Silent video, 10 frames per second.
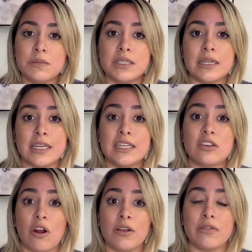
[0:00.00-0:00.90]
needs
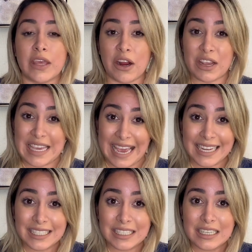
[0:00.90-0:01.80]
aren't there
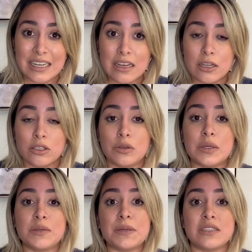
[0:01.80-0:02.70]
yet to
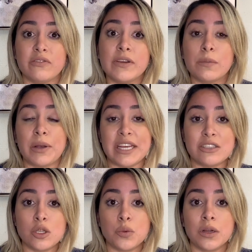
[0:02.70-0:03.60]
a specific
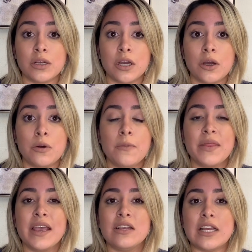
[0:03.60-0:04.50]
place you want to go.
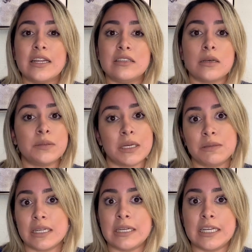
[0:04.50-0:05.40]
And
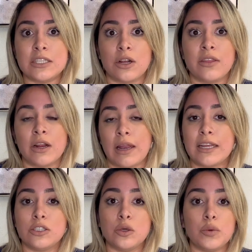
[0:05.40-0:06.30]
sometimes the needs are there
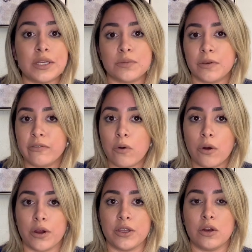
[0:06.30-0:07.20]
like 2 weeks
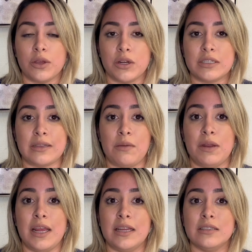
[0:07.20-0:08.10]
before, you know, your
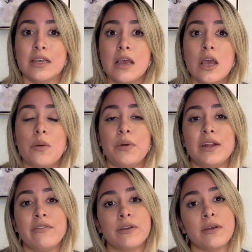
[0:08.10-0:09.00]
assignment ends. But
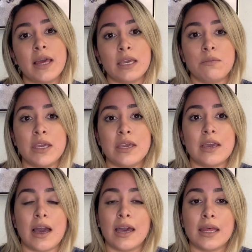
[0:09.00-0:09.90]
if you're like me,
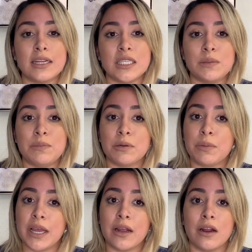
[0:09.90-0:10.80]
I like to be
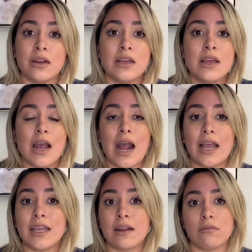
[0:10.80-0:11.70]
prepared.
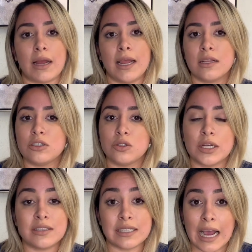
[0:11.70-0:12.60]
I get
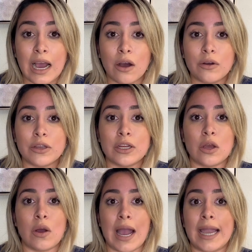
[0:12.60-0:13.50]
stressed out. You
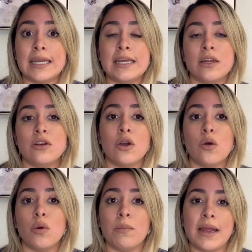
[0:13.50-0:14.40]
know, I need to know
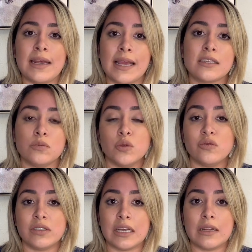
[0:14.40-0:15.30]
what my next
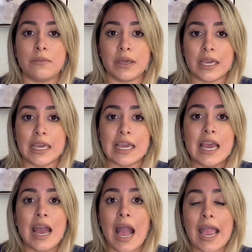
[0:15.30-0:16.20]
move's gonna be.
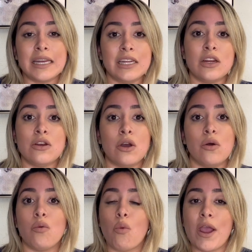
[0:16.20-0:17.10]
I need to
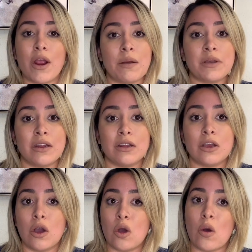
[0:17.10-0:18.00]
know where I'm gonna
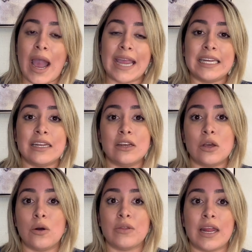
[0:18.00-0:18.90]
go. I need to
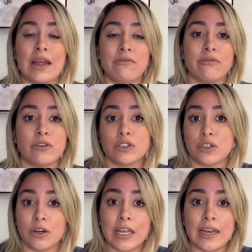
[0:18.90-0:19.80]
know that I'm for
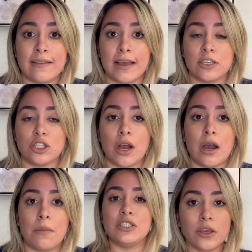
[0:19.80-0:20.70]
sure getting that
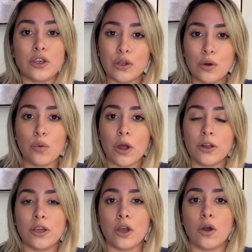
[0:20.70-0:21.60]
job. You don't want
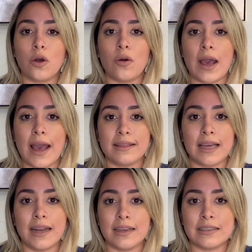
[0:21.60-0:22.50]
to go at
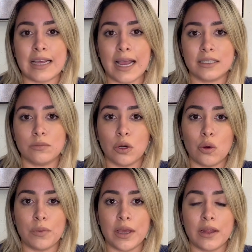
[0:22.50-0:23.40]
that exact
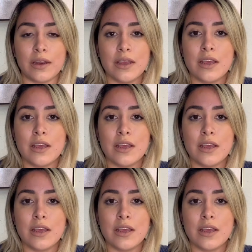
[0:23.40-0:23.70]
moment